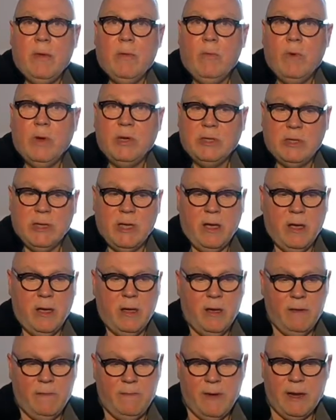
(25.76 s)
was
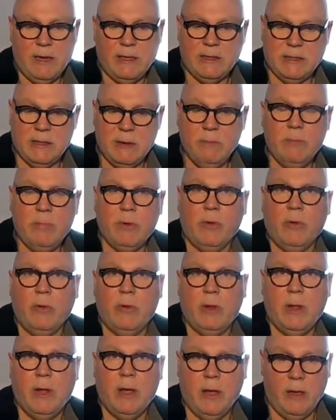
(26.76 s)
a fairly
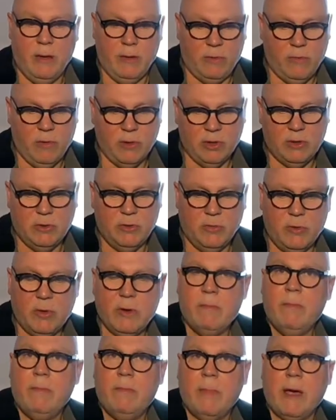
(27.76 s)
simple
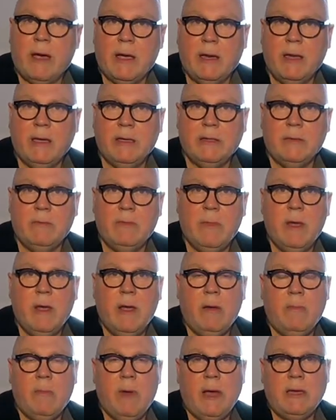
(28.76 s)
crosstalk mechanism
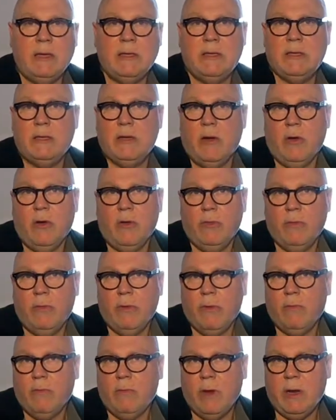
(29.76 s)
based
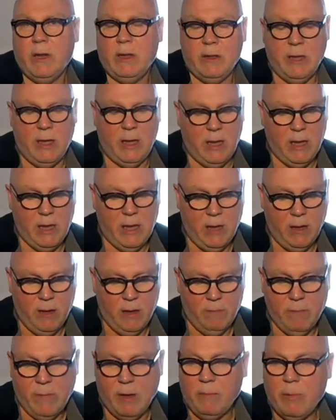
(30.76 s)
on really the
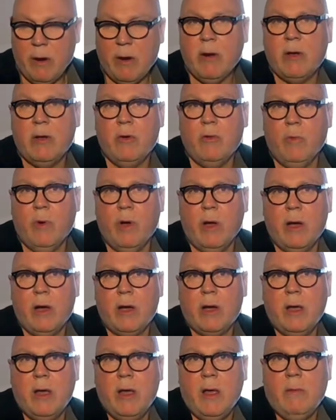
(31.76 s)
empirical
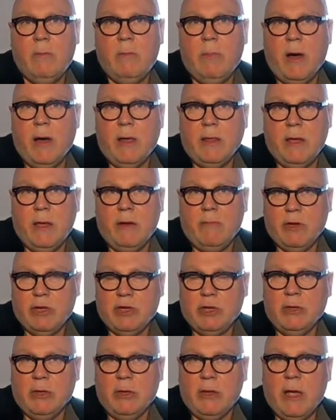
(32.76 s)
work by the
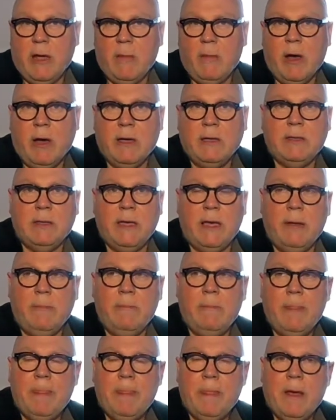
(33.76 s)
original EMI
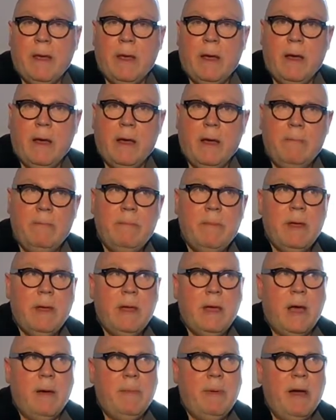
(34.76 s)
team.
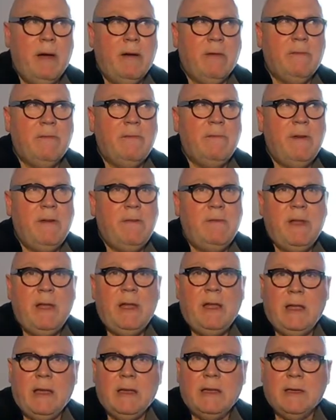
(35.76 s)
About
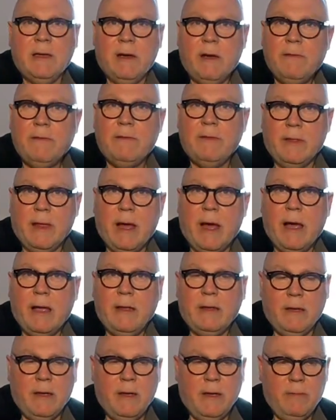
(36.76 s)
15 years after
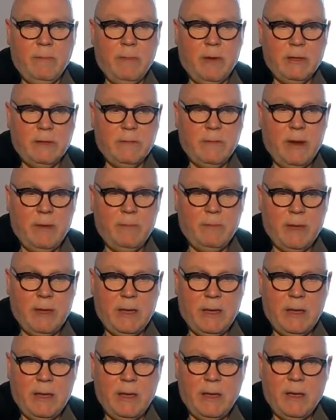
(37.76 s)
that, I developed
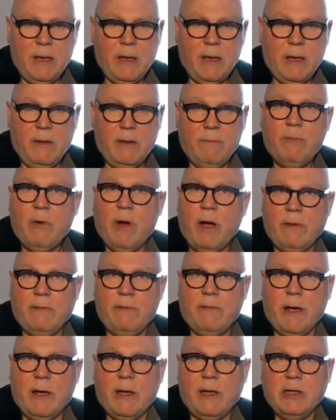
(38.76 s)
the Bride
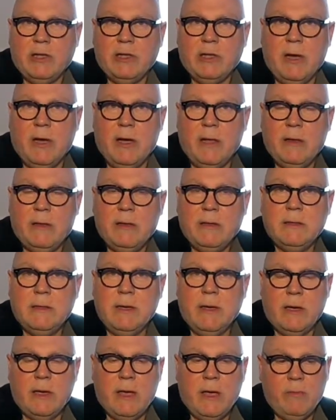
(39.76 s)
of Frankenstein
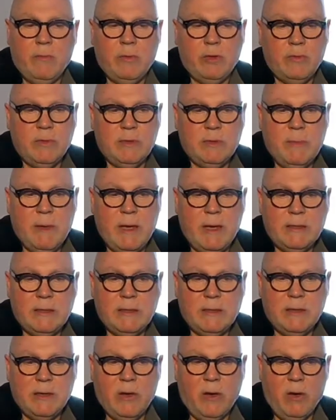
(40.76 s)
circuit, which was
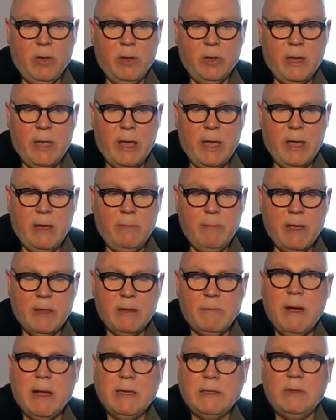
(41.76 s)
based on a
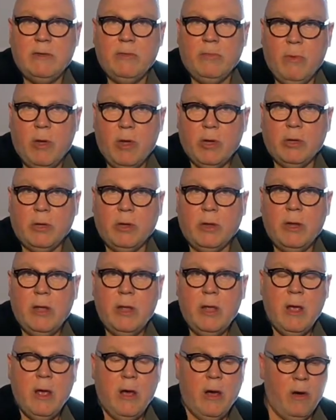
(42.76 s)
mathematical model
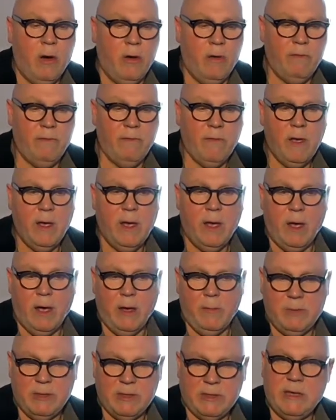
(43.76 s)
of
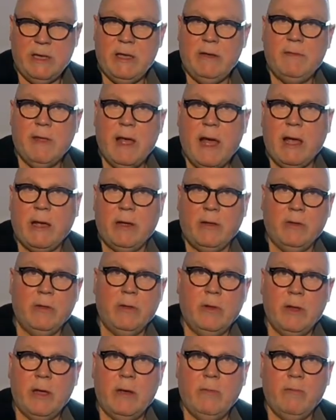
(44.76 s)
perceived
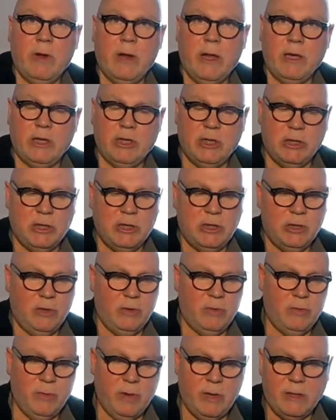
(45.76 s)
angle in relation
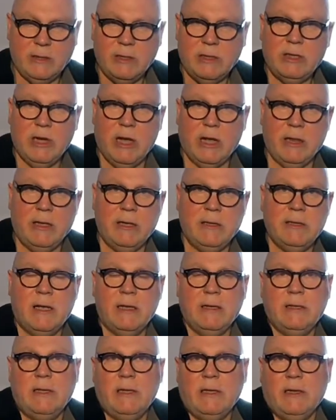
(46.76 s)
to interchannel
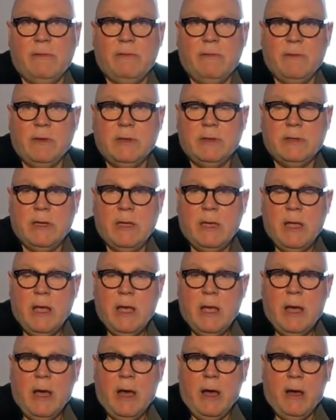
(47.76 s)
intensity difference,
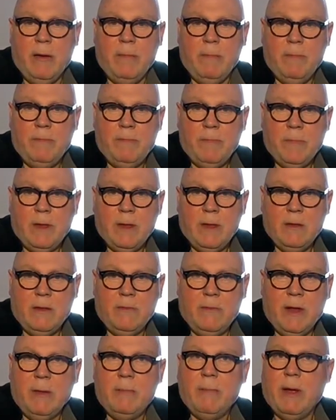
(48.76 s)

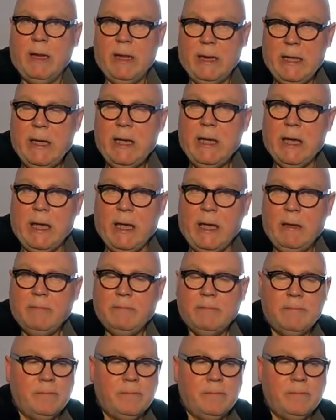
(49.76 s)
developed by Leakey.